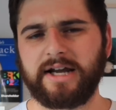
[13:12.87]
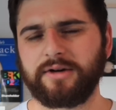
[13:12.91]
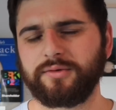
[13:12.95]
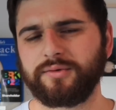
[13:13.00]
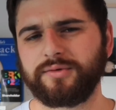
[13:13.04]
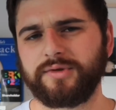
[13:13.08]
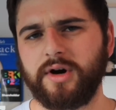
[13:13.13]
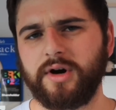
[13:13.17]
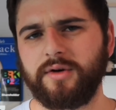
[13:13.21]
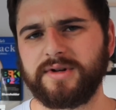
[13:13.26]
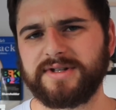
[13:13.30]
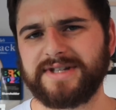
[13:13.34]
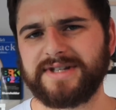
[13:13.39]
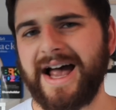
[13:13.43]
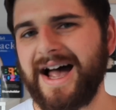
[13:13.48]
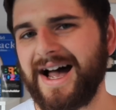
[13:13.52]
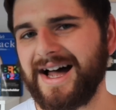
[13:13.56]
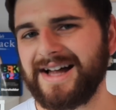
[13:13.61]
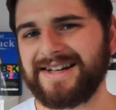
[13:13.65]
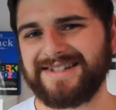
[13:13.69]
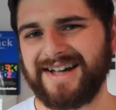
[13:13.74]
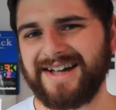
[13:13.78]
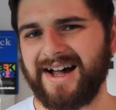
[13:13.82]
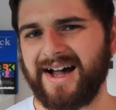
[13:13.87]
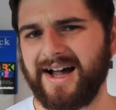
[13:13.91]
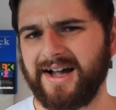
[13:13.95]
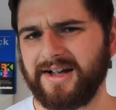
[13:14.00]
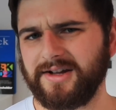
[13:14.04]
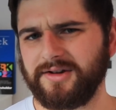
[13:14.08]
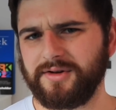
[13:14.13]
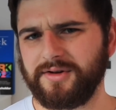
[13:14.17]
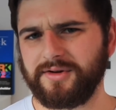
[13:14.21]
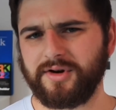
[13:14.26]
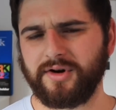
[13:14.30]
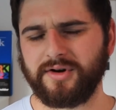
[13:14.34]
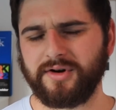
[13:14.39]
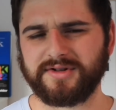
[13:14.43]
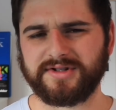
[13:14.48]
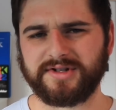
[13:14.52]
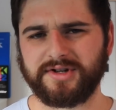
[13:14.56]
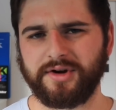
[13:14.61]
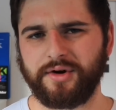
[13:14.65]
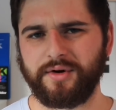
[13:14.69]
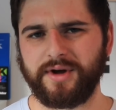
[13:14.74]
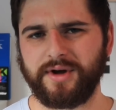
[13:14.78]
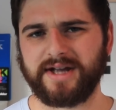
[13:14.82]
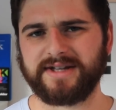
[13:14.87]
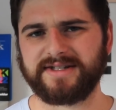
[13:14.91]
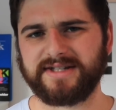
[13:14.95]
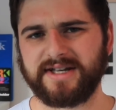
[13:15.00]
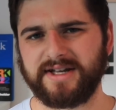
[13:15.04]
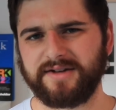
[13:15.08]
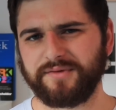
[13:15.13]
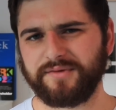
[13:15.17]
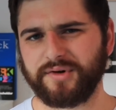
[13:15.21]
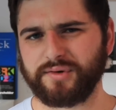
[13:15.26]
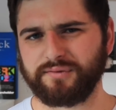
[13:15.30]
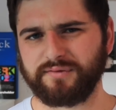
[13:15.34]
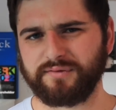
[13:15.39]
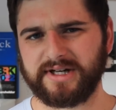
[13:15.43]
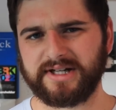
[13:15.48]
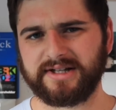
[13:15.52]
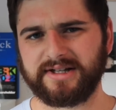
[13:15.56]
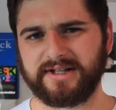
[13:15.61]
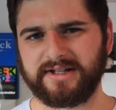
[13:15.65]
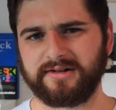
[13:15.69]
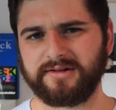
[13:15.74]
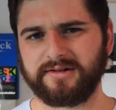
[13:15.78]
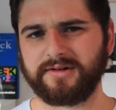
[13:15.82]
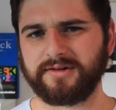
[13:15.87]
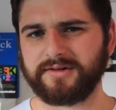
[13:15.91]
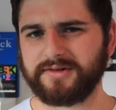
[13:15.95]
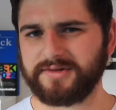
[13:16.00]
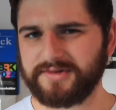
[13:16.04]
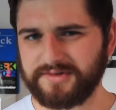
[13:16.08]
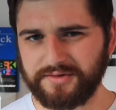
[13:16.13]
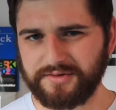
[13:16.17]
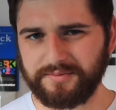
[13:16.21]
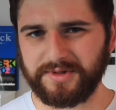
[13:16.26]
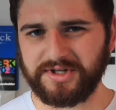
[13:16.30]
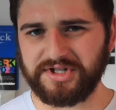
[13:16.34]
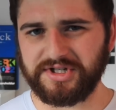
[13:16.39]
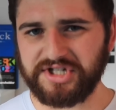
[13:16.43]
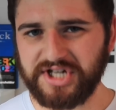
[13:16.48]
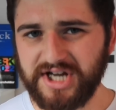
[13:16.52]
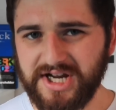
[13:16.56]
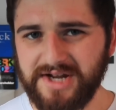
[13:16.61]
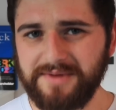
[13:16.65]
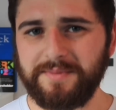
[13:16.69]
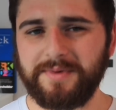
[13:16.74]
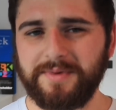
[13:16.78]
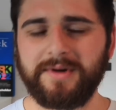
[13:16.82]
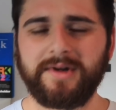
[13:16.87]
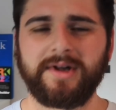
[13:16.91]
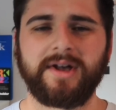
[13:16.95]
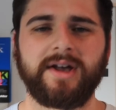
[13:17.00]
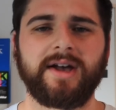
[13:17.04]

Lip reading: And although it's hard to argue Costco has ever really looked super cheap,